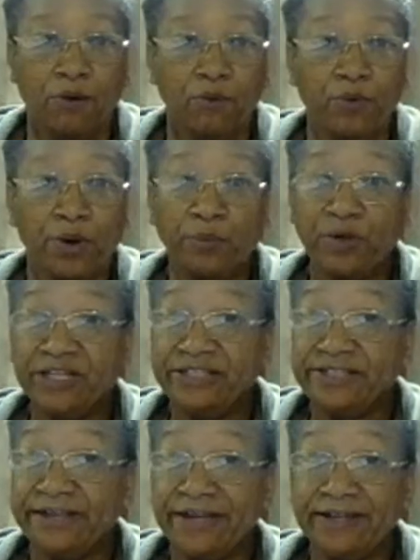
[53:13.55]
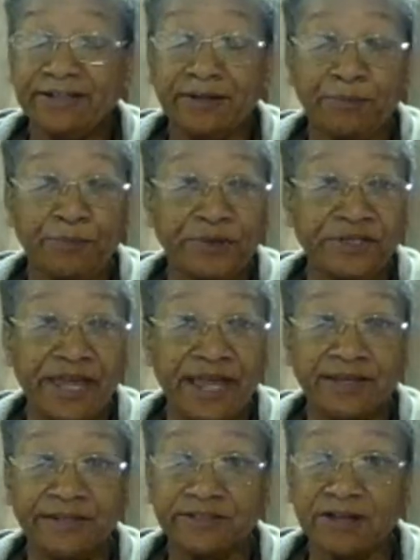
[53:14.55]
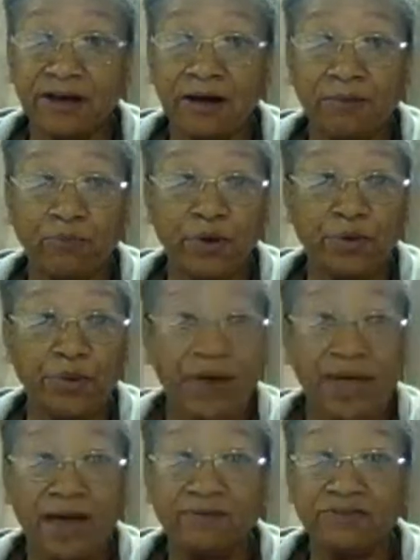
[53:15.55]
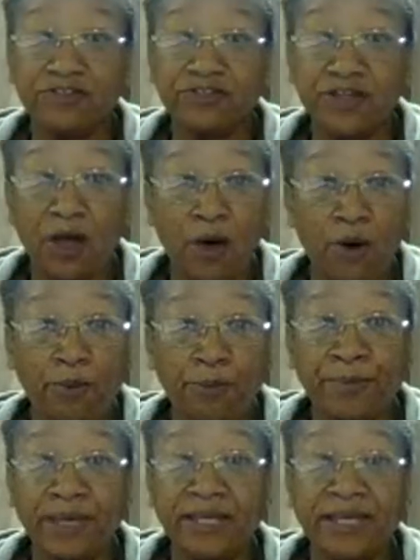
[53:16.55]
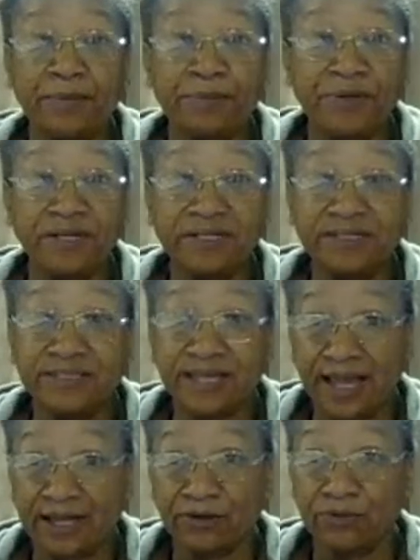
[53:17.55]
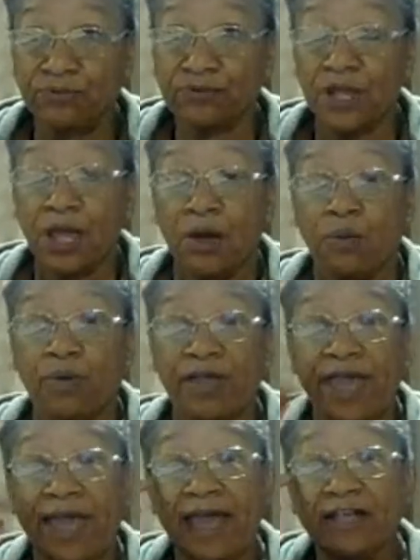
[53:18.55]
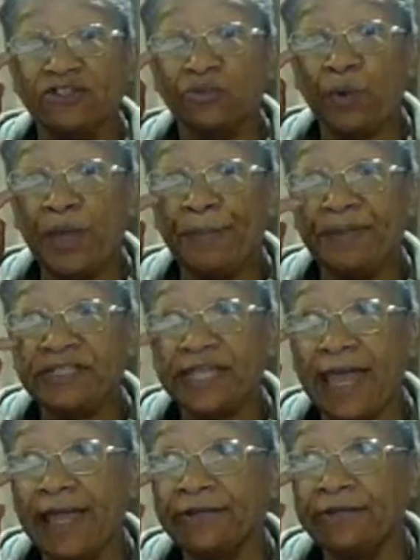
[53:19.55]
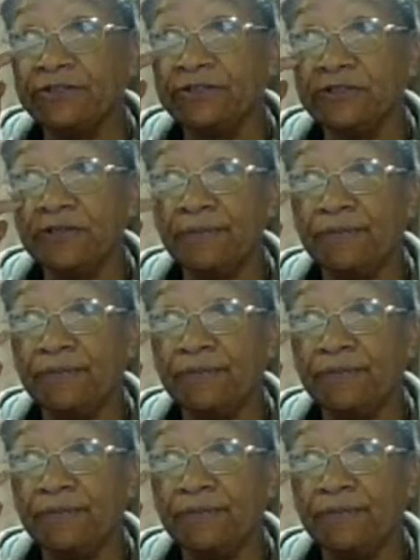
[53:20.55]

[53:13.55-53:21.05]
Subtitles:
When we dig them potatoes up, we will have so many potatoes. We had sweet potatoes.